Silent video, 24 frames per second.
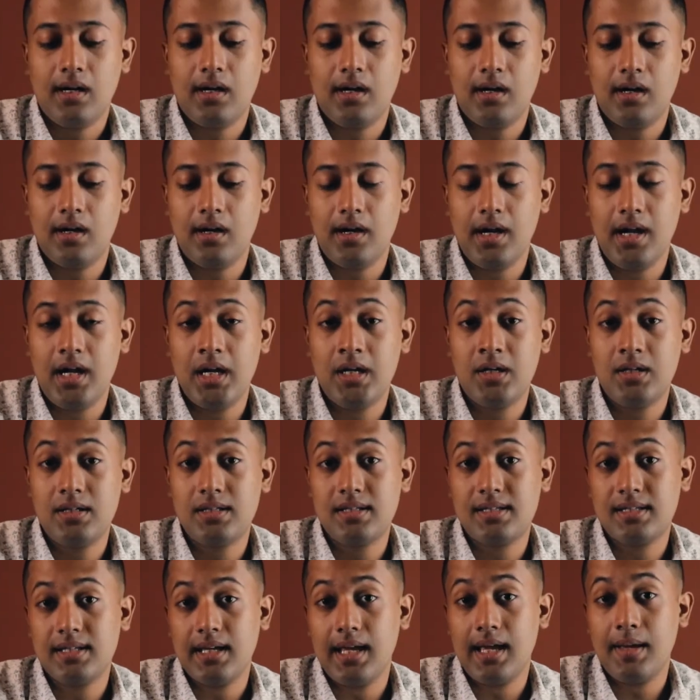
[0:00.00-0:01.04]

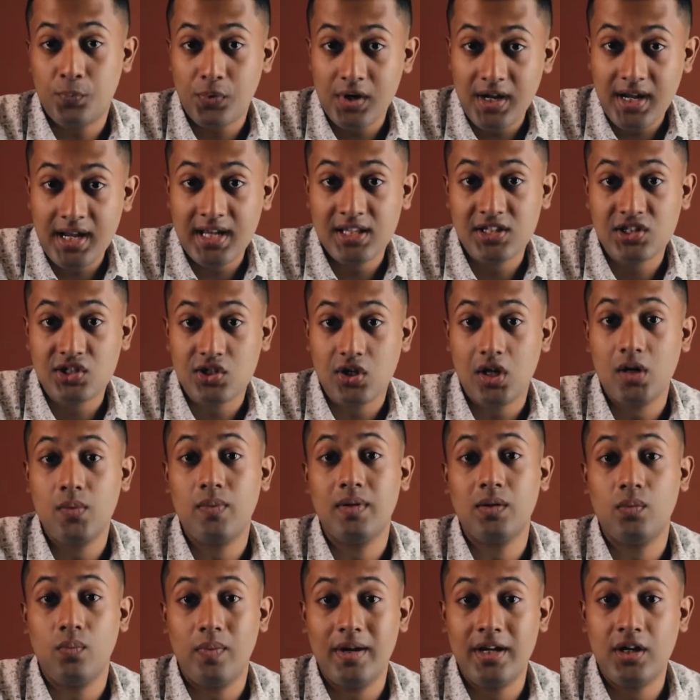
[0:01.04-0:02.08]
It's pre-installed
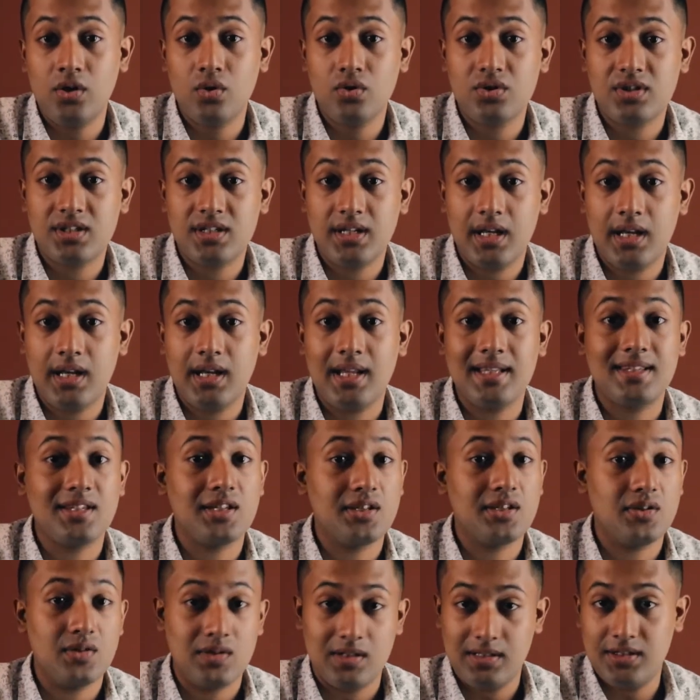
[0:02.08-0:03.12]
with Windows 10. It's
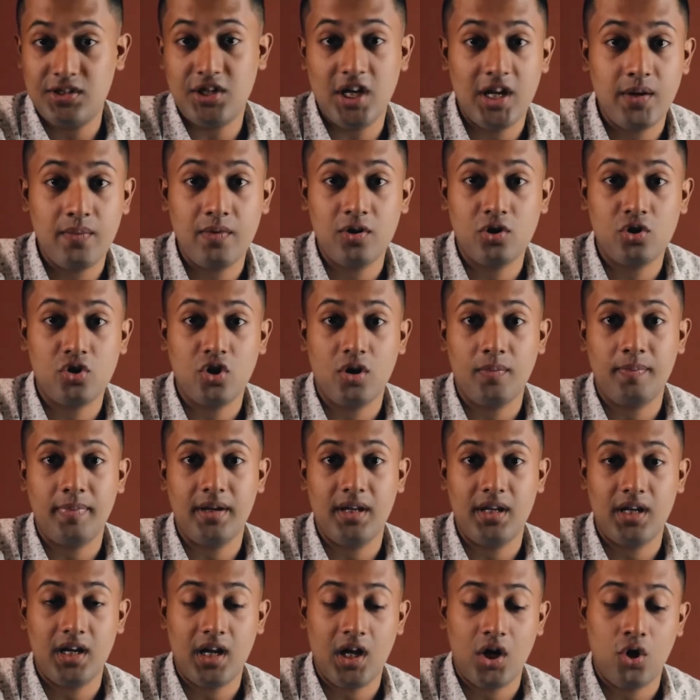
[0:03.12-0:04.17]
a genuine copy.
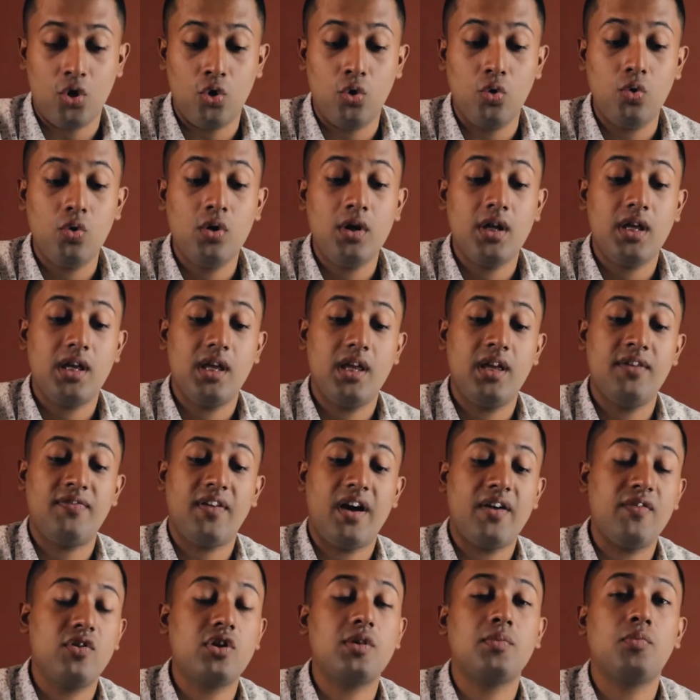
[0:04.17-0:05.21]
Now if
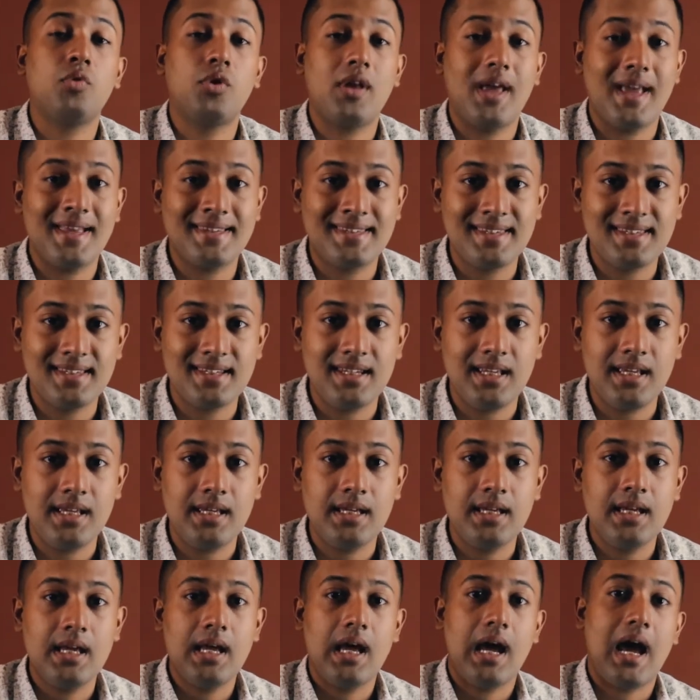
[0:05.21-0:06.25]
I were to put a
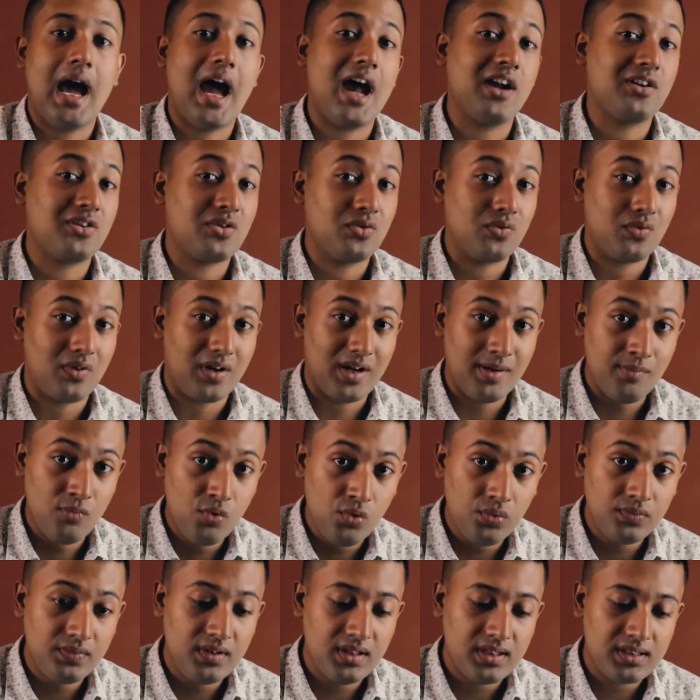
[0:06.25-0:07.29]
SSD, I had to
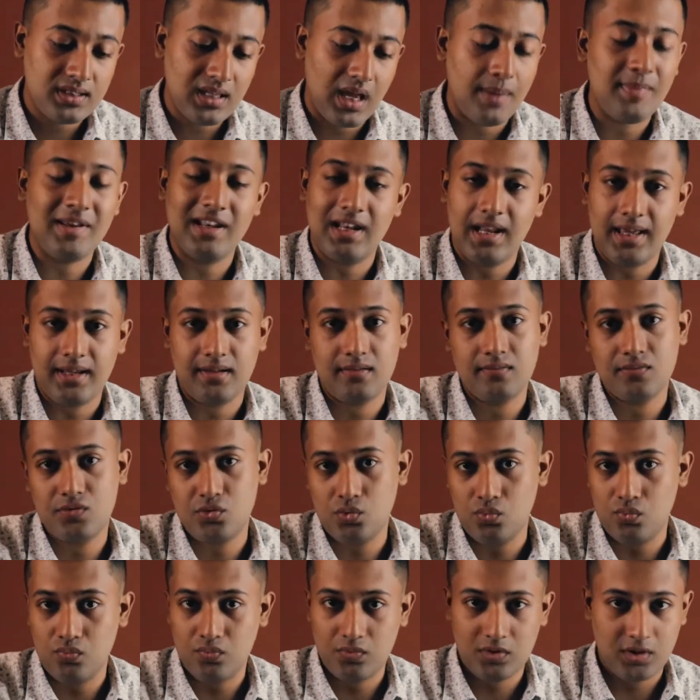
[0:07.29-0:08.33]
remove this, like
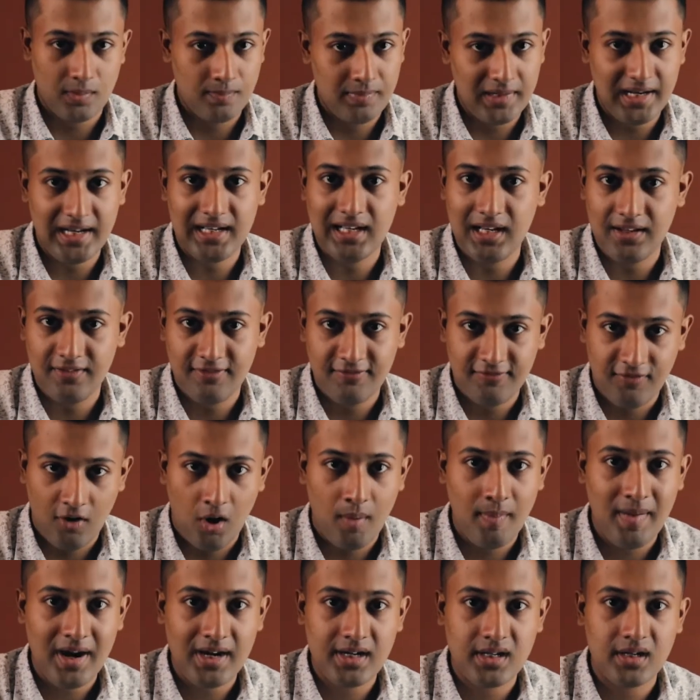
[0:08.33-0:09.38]
to completely
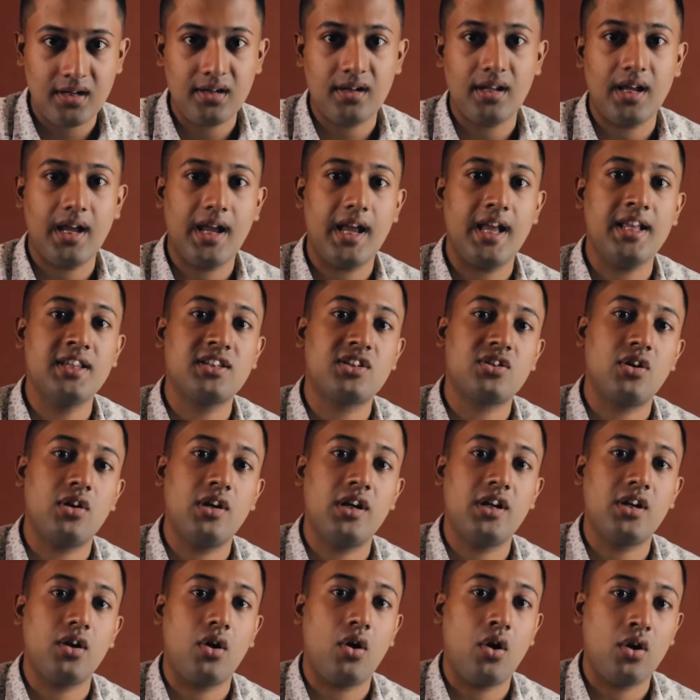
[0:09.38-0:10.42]
format it, install
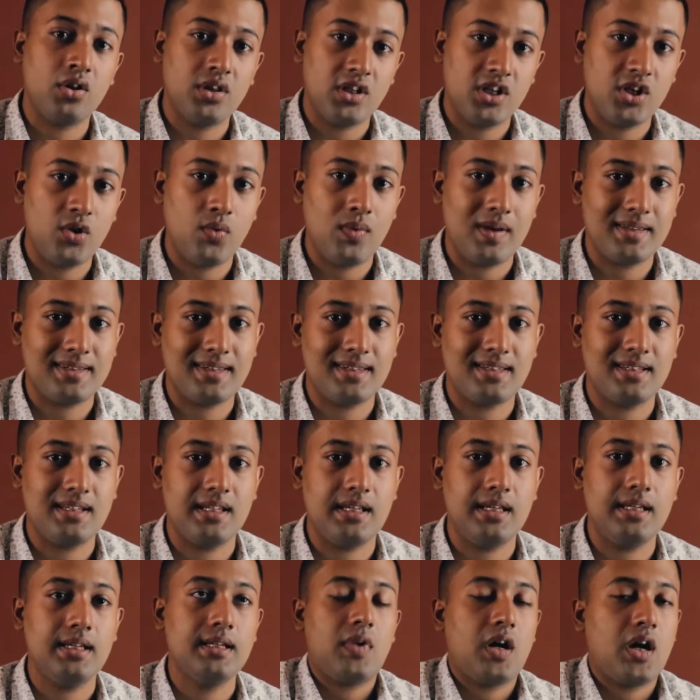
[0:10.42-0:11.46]
it on the new
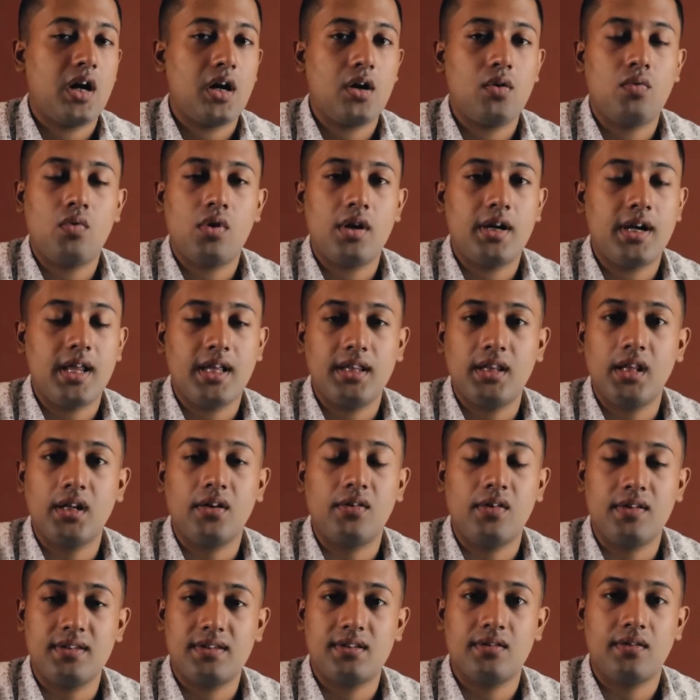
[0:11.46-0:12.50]
SSD. I don't want to take that
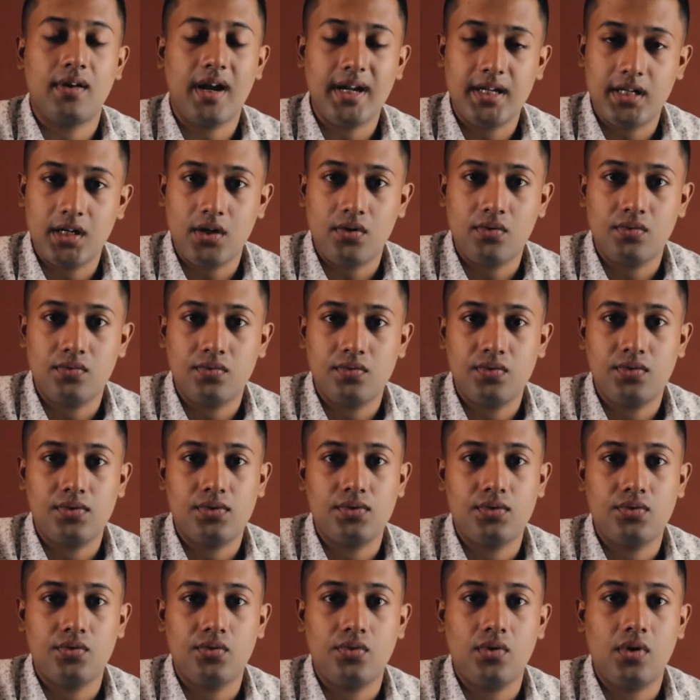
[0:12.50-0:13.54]
risk right now.
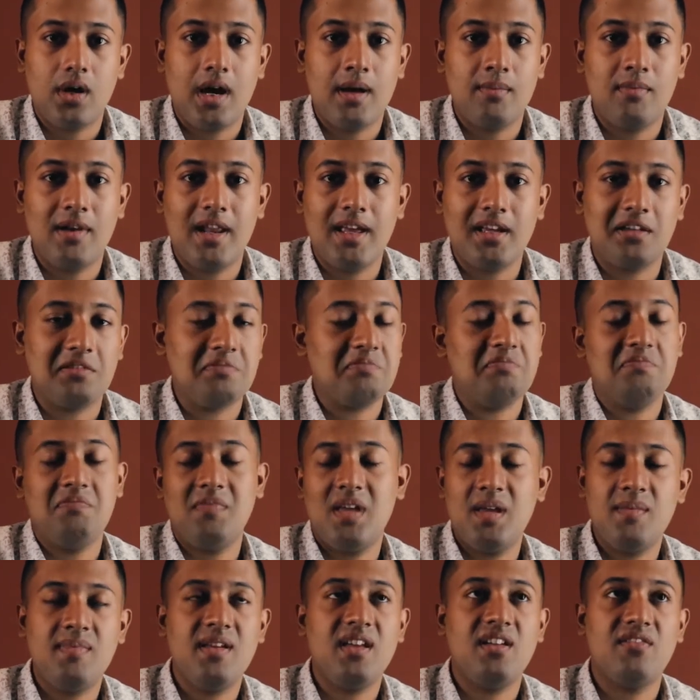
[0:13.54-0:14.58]
So I'm like,
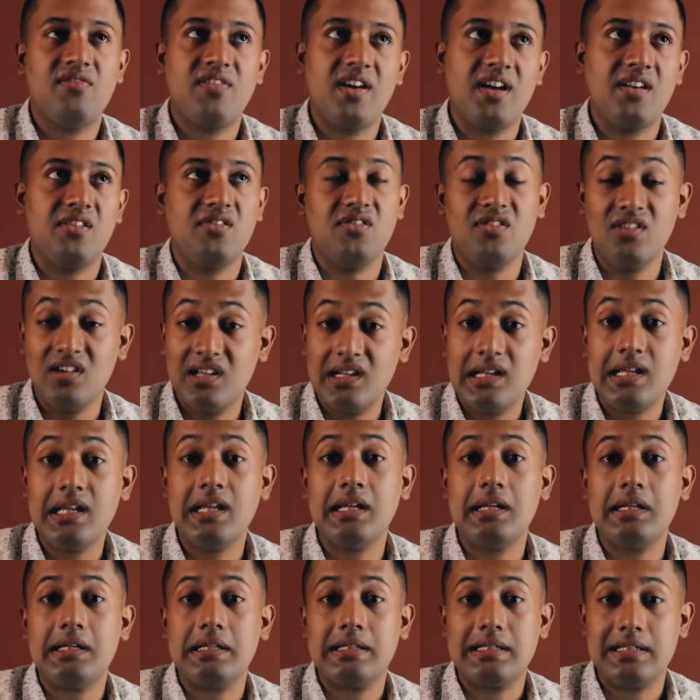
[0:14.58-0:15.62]
maybe if I
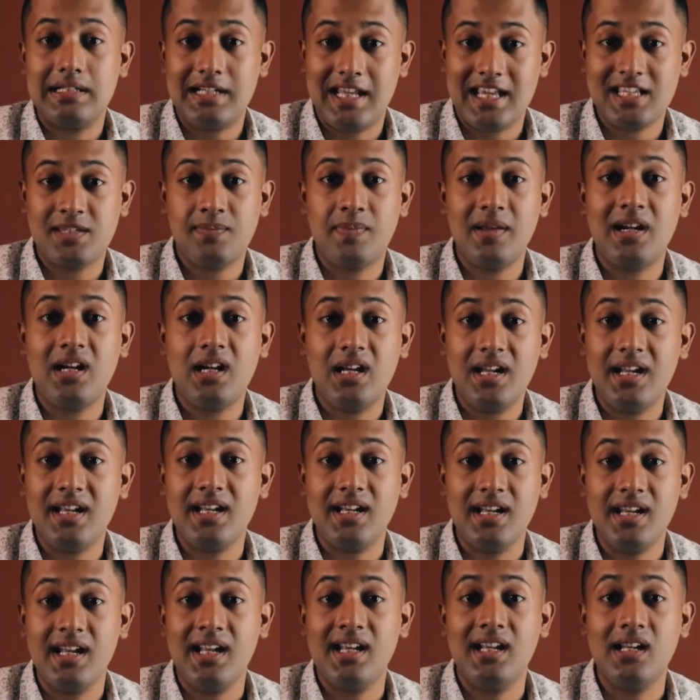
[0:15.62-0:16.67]
really desperately
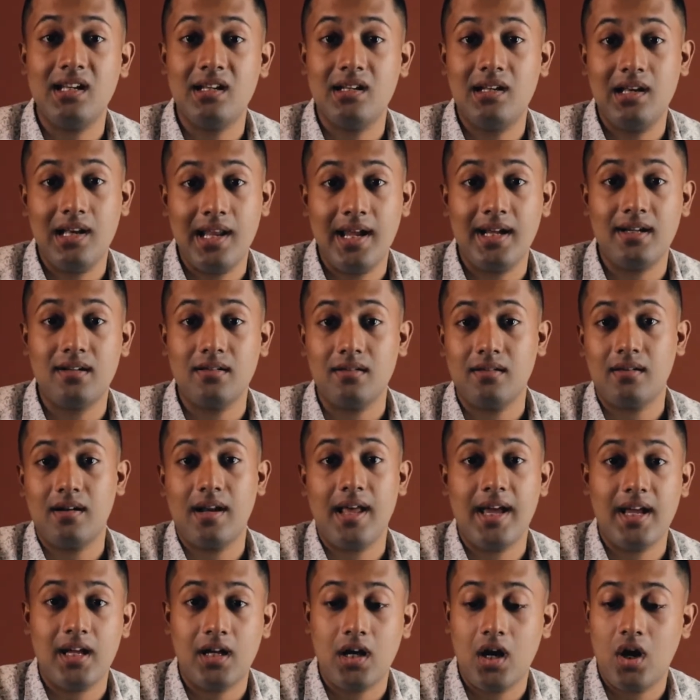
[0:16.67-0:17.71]
need it later,
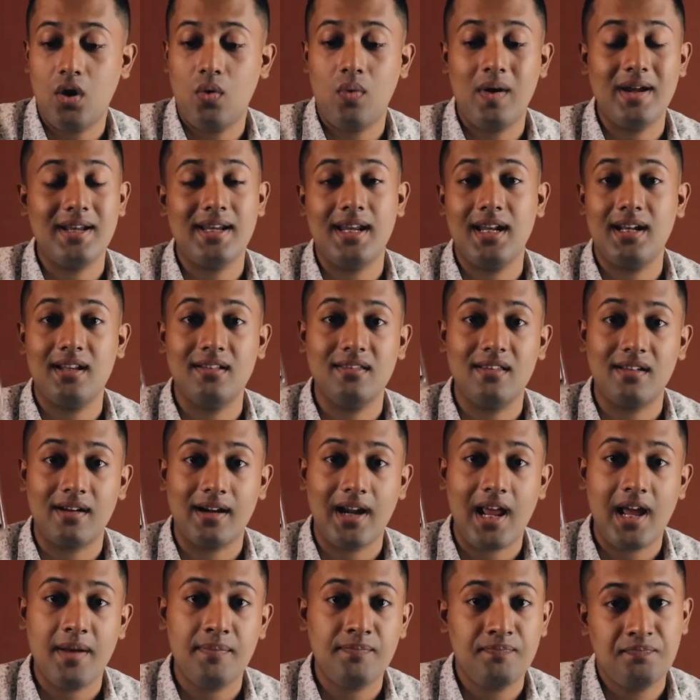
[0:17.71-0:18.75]
like how I needed the
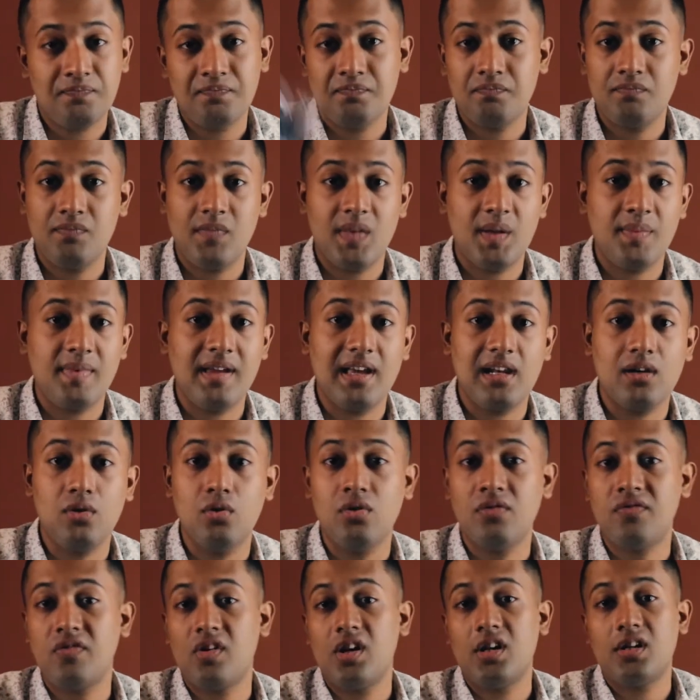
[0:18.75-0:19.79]
RAM, maybe I'll
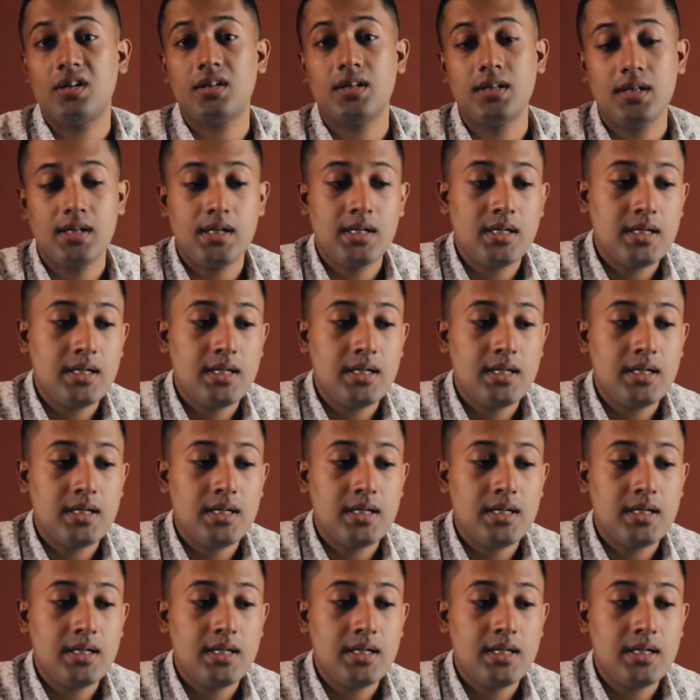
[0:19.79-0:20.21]
go for it.